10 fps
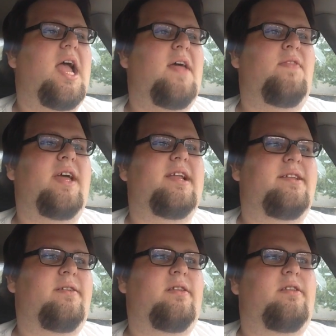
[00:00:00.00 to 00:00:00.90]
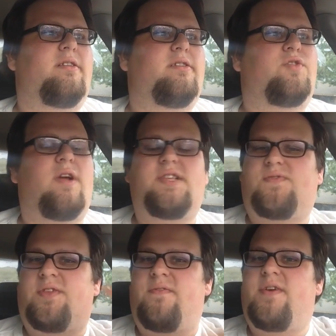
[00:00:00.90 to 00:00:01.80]
And then
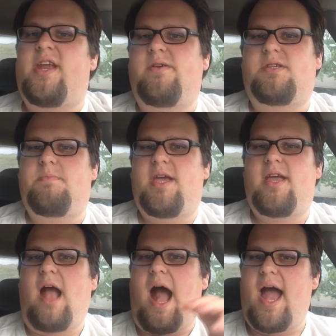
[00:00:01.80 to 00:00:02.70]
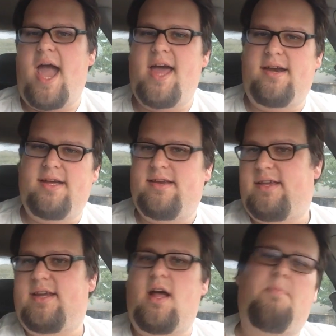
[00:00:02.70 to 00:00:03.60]
transfer the video to me. I edit it
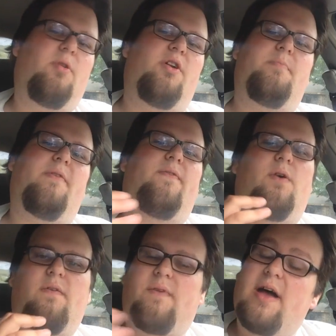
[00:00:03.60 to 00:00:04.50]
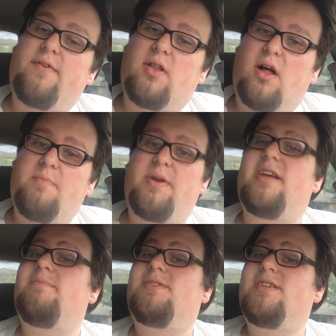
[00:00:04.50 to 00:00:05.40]
and get it uploaded before 5 o'clock
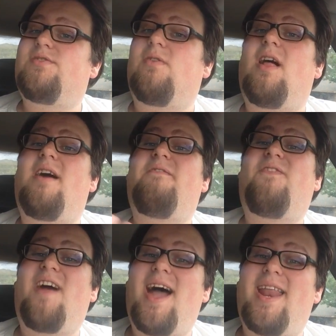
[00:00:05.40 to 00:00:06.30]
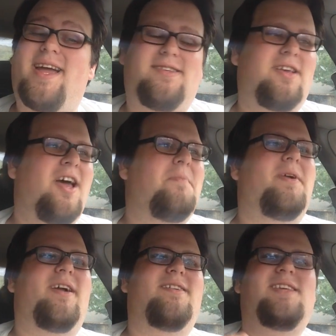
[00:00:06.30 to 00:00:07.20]
p.m. Central on Fridays
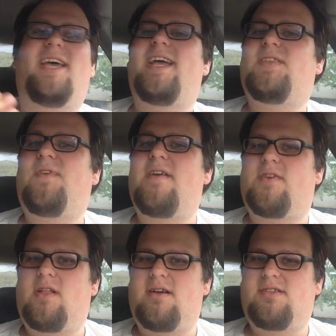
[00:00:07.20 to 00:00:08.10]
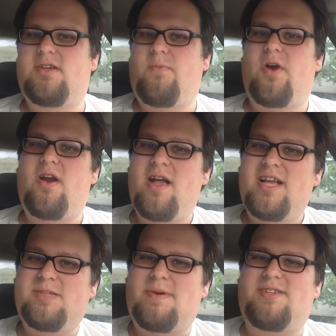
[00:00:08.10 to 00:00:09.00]
because it's 5 o'clock somewhere,
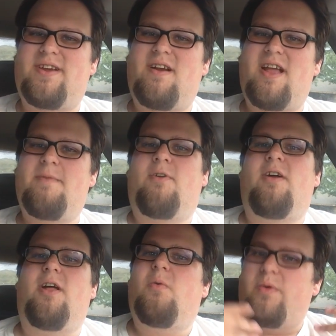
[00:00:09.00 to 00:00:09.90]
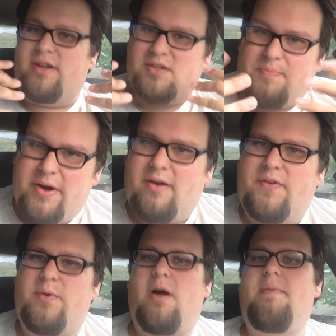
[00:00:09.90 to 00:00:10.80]
especially here in Amarillo, when there's a beer
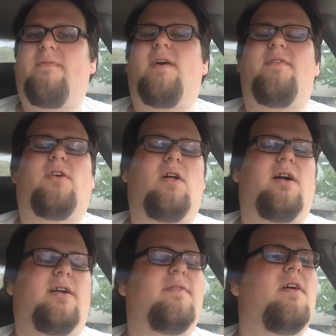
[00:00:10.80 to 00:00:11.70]
review up at 5 o'clock.